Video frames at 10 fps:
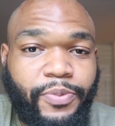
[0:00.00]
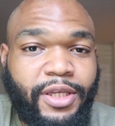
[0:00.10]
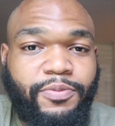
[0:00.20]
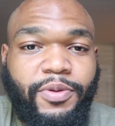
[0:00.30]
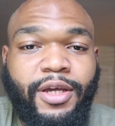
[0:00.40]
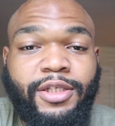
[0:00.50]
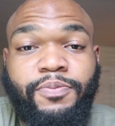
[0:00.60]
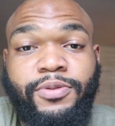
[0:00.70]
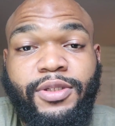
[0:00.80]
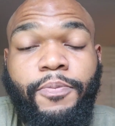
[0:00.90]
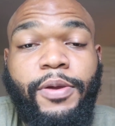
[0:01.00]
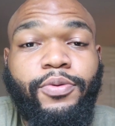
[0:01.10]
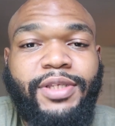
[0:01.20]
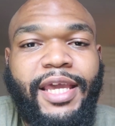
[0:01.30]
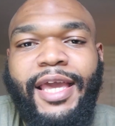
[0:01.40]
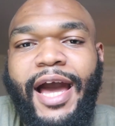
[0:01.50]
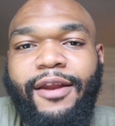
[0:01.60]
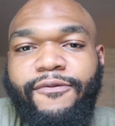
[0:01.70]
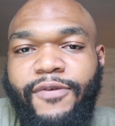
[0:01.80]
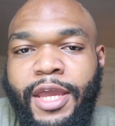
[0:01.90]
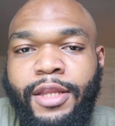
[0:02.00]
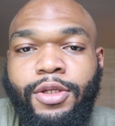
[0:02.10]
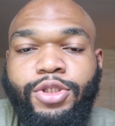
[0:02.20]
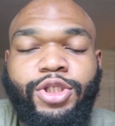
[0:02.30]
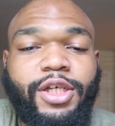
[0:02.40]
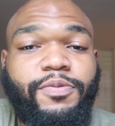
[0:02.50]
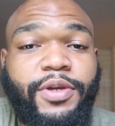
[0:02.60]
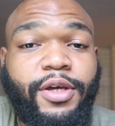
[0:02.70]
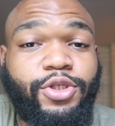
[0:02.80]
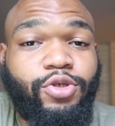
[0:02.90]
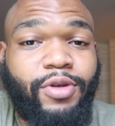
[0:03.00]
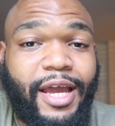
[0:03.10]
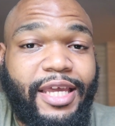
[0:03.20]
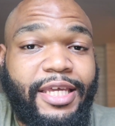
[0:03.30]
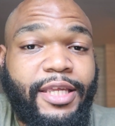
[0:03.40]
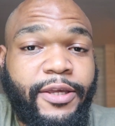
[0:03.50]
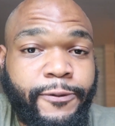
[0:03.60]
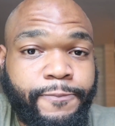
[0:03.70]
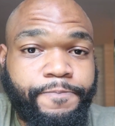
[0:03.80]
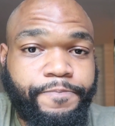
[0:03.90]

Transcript: is because some people take it out of hand. Just because you're not eating